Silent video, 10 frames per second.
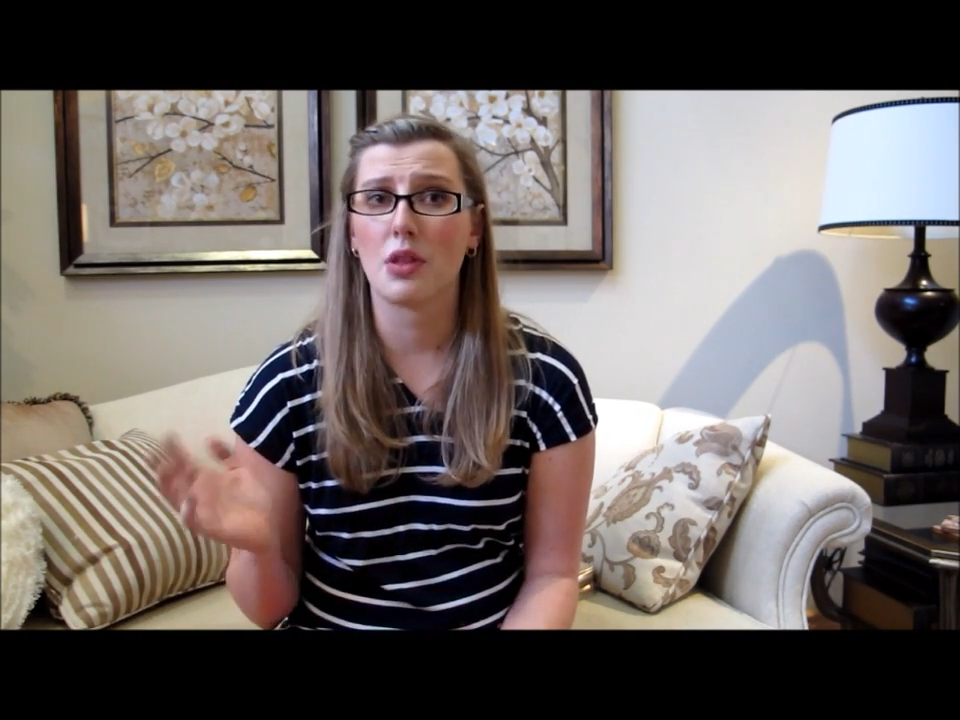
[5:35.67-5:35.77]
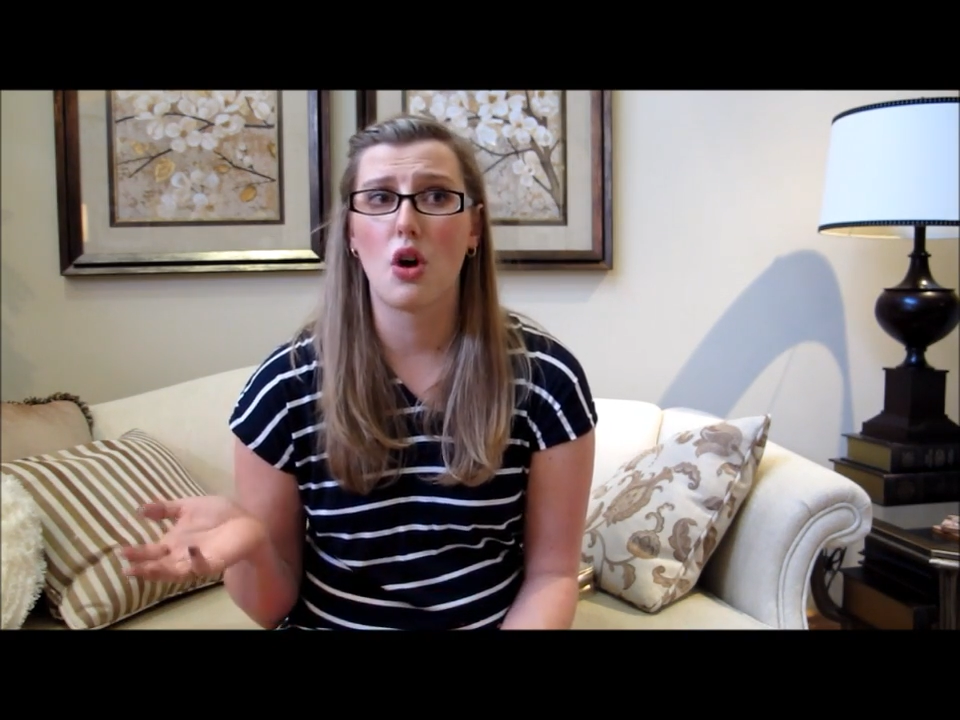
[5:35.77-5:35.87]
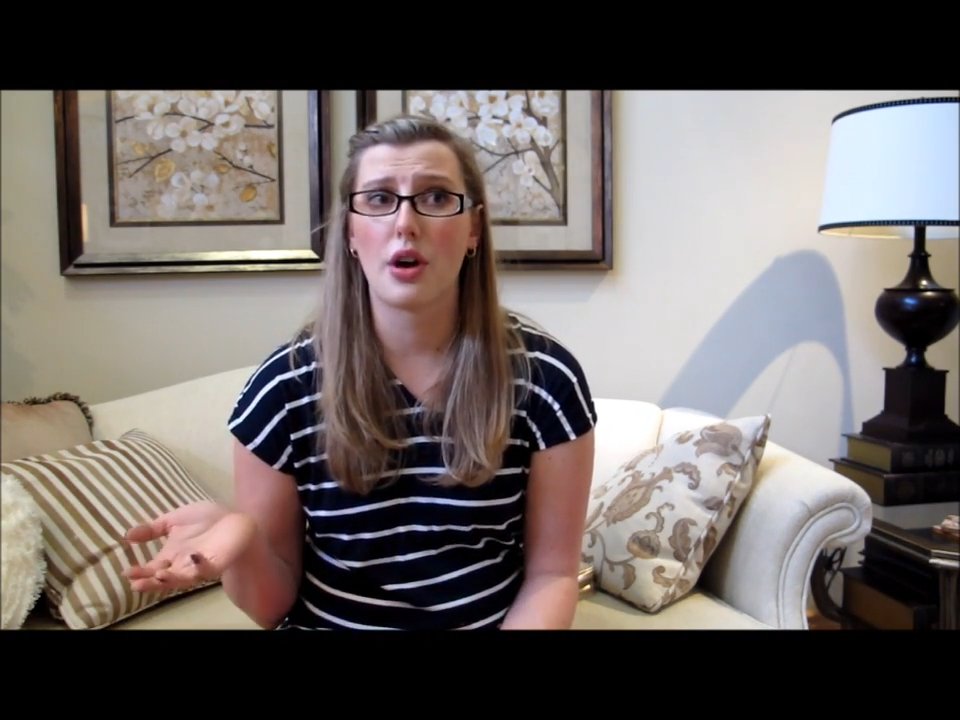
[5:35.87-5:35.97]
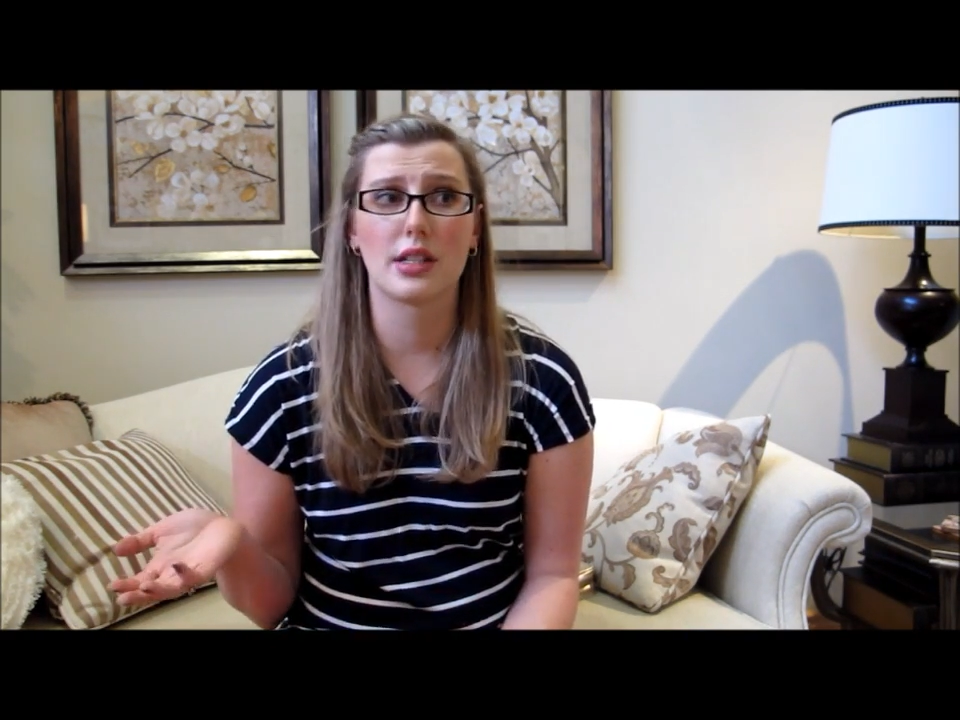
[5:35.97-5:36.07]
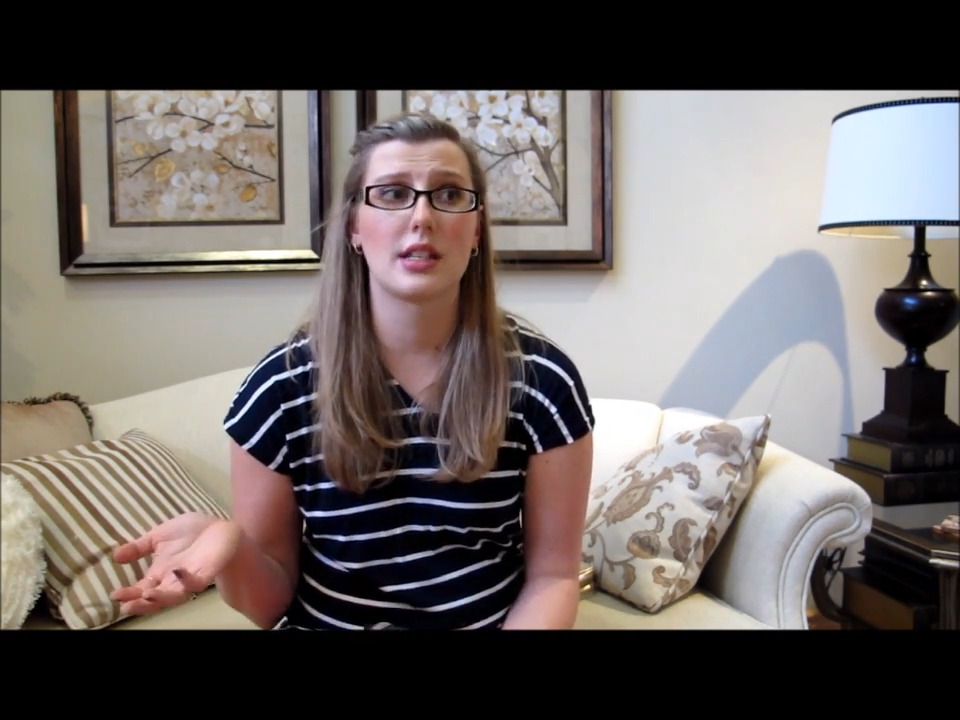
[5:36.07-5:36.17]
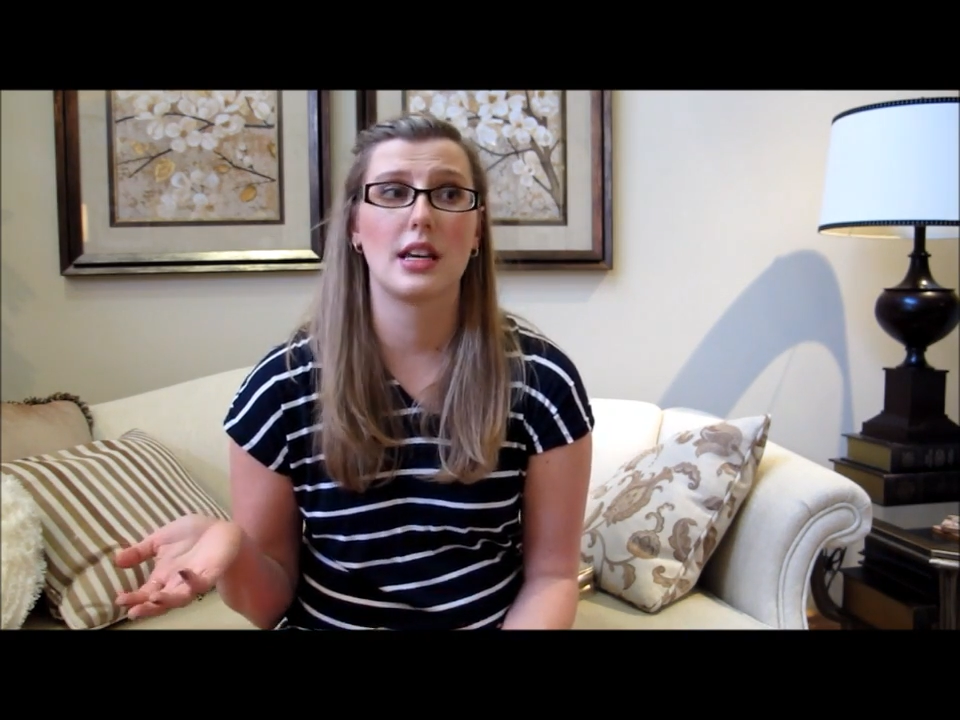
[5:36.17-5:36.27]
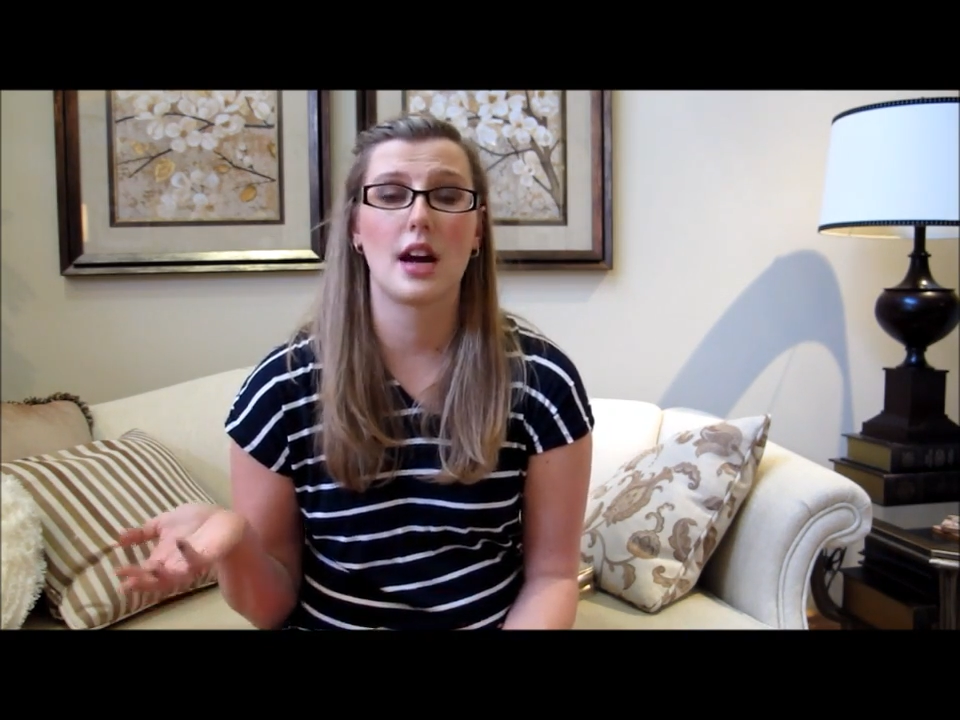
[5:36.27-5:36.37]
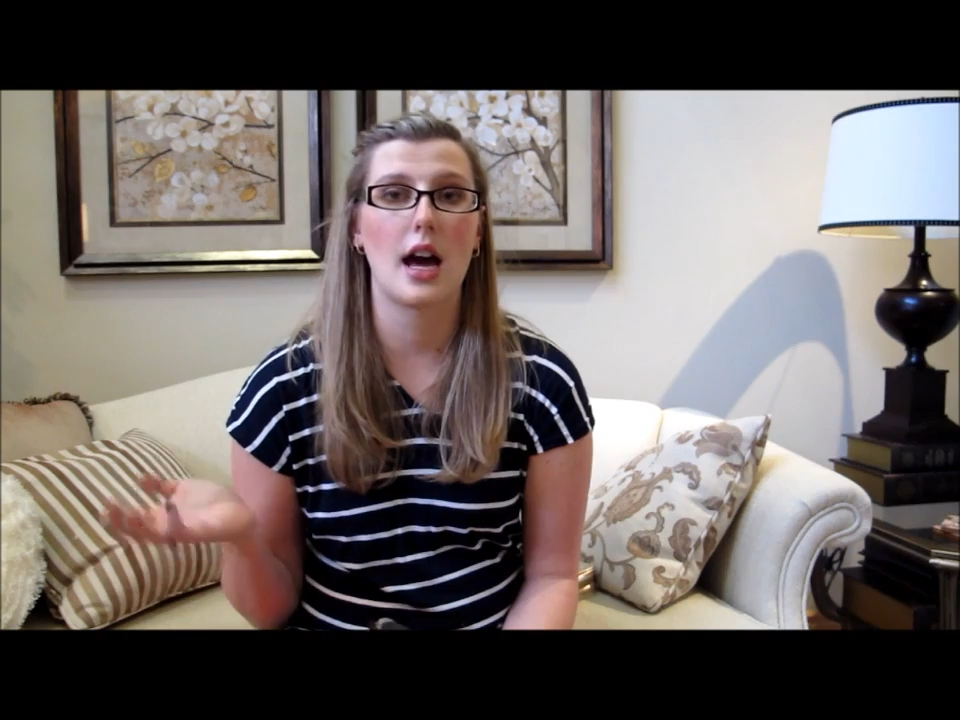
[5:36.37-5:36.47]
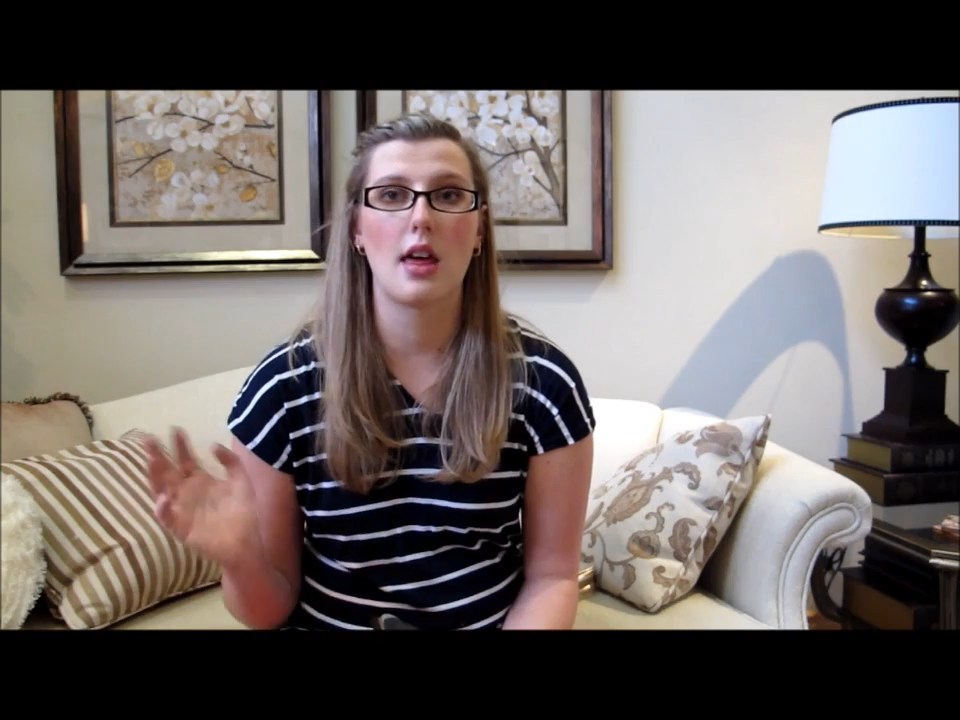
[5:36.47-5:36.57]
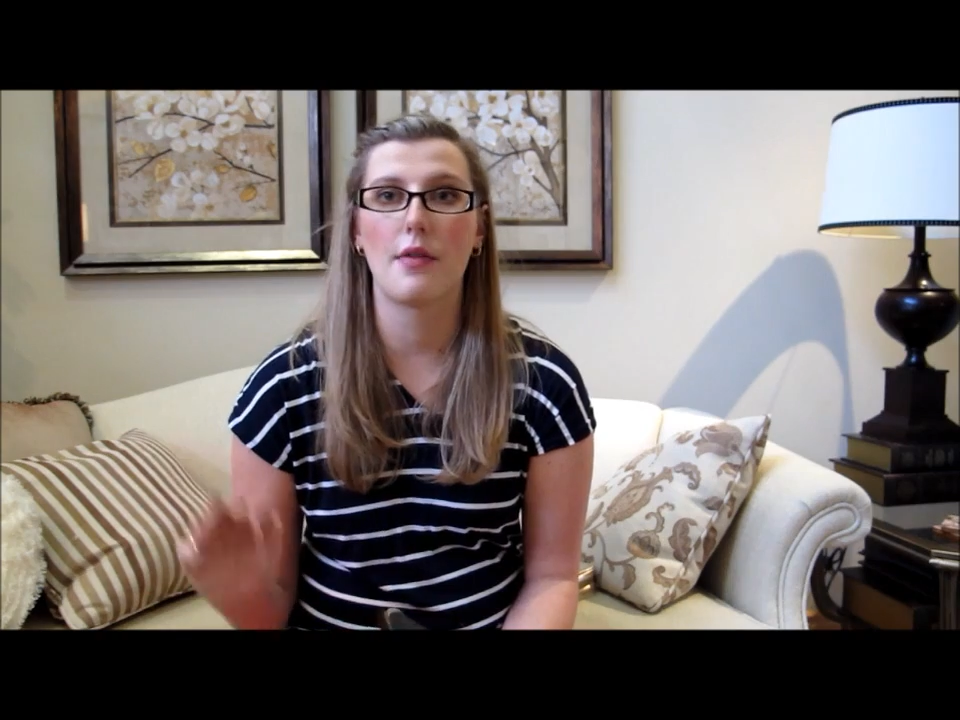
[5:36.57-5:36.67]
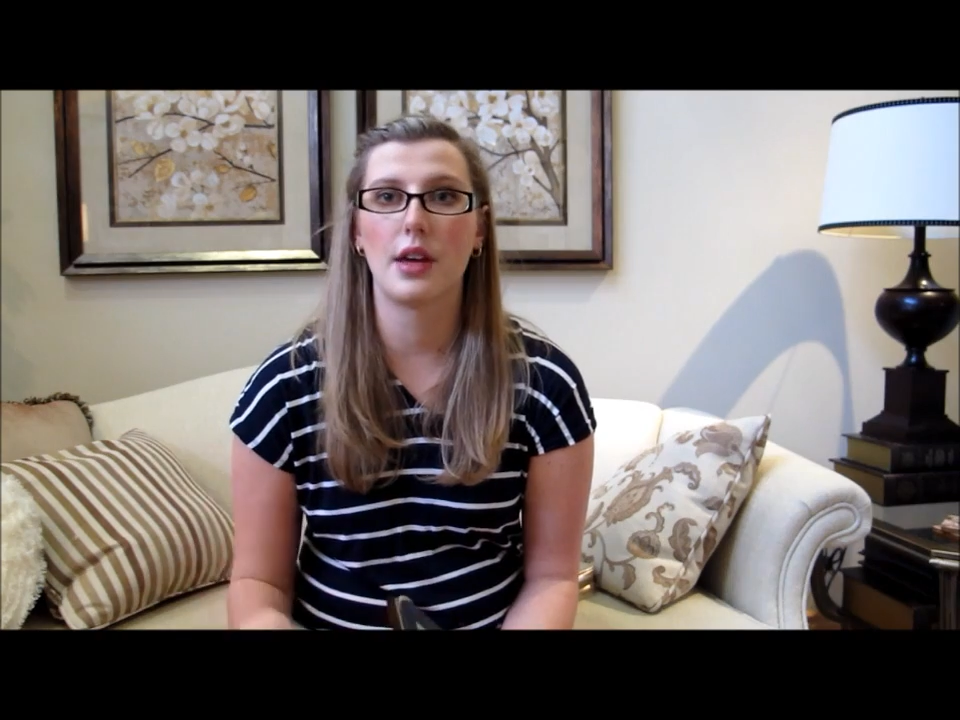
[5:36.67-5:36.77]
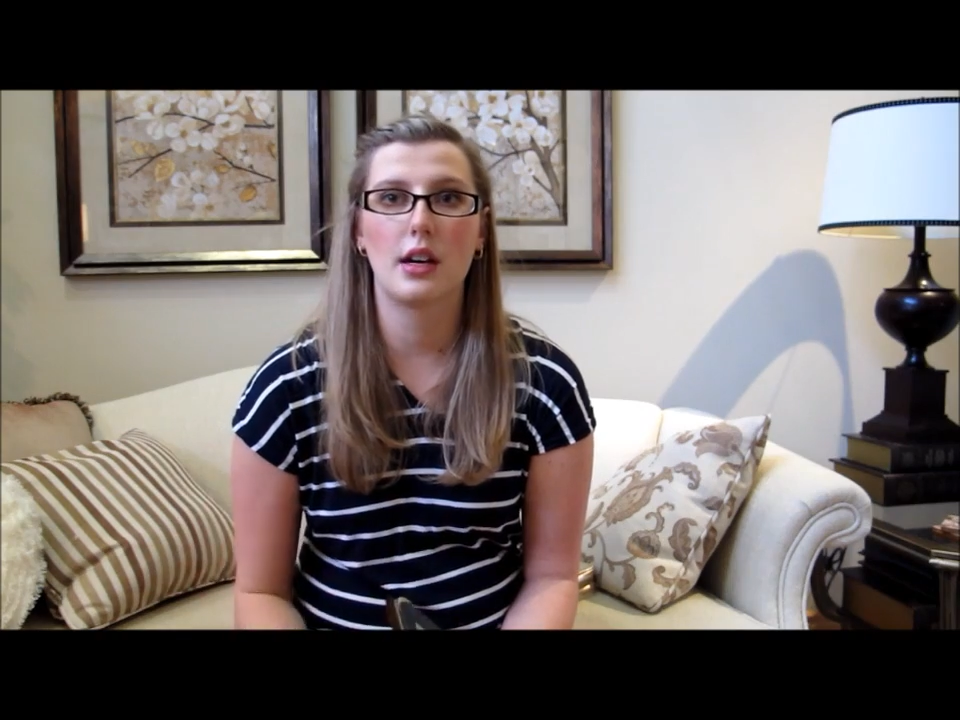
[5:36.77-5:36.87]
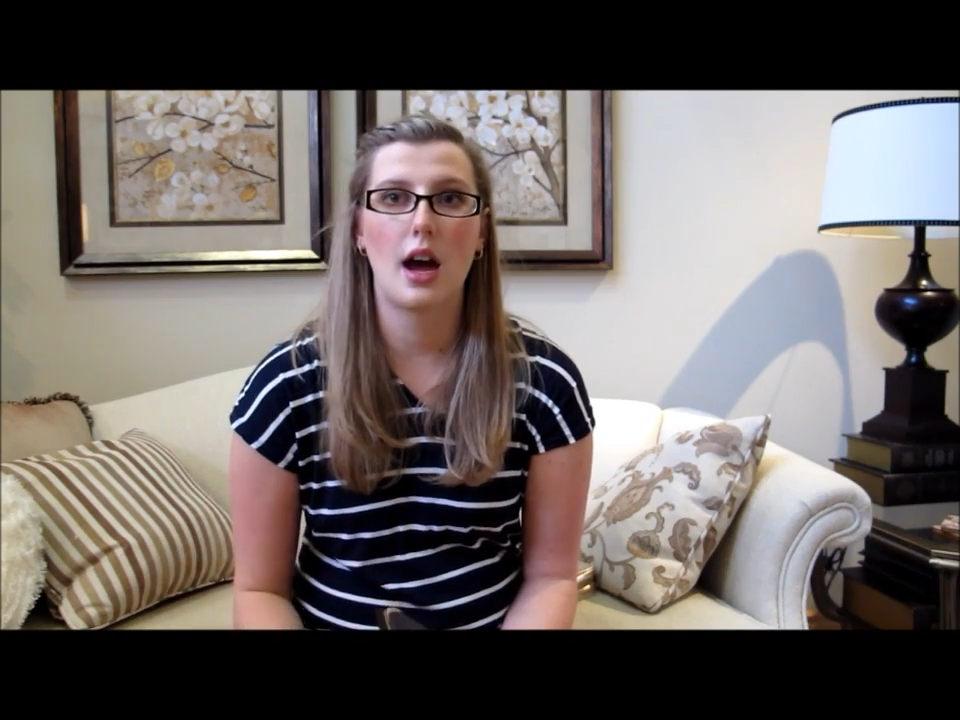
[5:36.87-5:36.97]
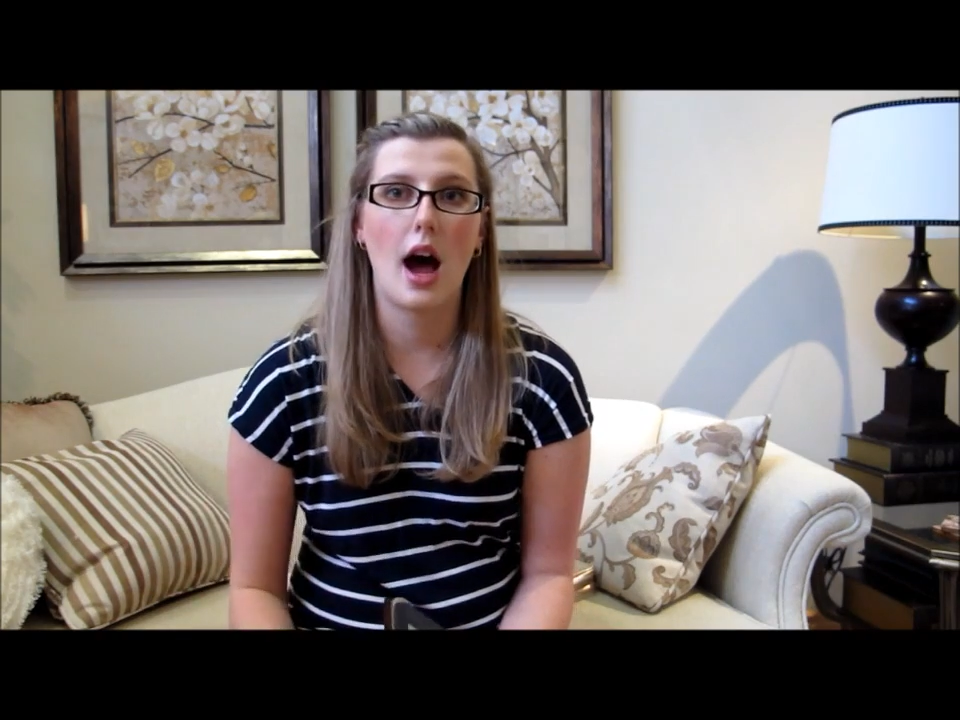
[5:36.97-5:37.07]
Honestly, I love it.